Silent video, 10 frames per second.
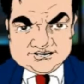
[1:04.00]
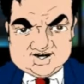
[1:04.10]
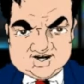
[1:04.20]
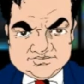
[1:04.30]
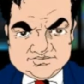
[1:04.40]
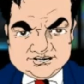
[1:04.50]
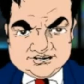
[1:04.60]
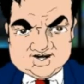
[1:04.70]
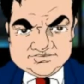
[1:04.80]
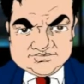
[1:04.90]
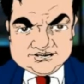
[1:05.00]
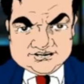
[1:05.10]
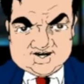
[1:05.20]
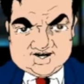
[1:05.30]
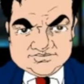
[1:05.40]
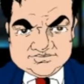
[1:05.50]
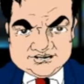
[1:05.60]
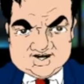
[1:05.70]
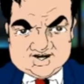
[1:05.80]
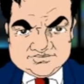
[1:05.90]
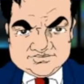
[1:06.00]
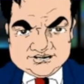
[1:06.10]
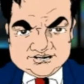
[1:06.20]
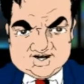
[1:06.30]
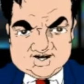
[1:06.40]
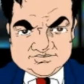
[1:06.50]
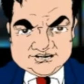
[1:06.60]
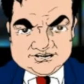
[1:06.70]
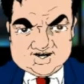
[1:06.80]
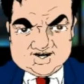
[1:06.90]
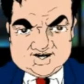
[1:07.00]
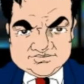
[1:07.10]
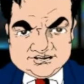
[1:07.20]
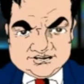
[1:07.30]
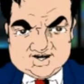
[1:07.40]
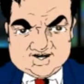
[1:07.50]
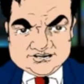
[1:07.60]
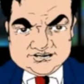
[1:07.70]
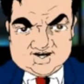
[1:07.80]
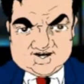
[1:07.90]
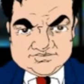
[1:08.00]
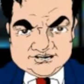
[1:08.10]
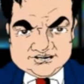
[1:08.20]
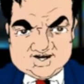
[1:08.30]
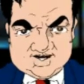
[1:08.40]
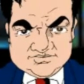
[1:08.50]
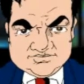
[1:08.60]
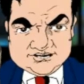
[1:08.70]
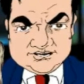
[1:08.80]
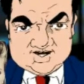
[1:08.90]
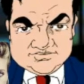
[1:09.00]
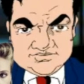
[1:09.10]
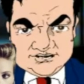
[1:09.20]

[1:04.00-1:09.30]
know if anyone specified that it should be a woman who identifies as a man to play a woman who identifies as a